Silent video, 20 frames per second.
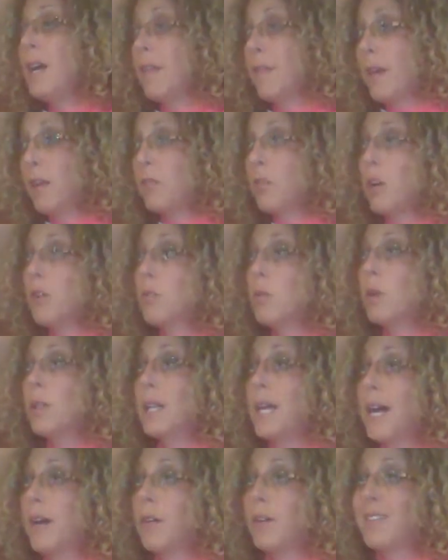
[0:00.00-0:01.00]
That's also
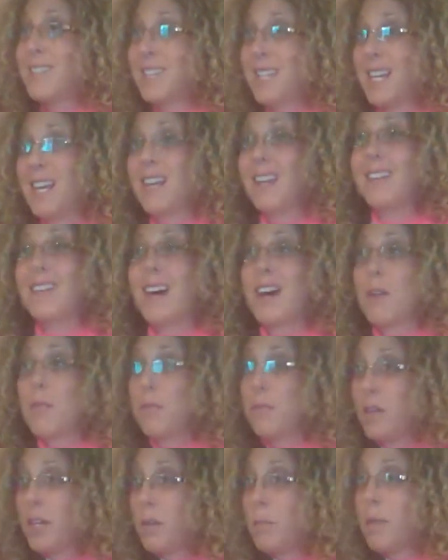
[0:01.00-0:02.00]
allowed us to get a lot of
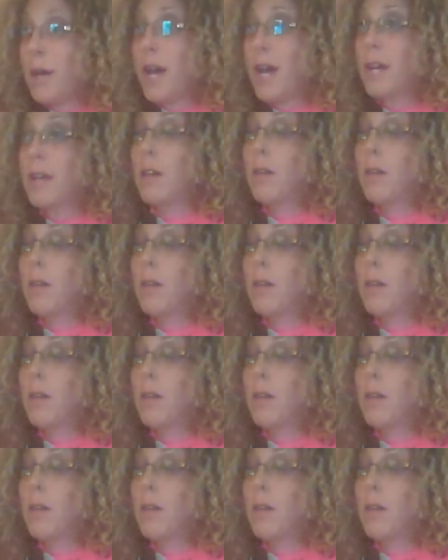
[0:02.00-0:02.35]
feedback,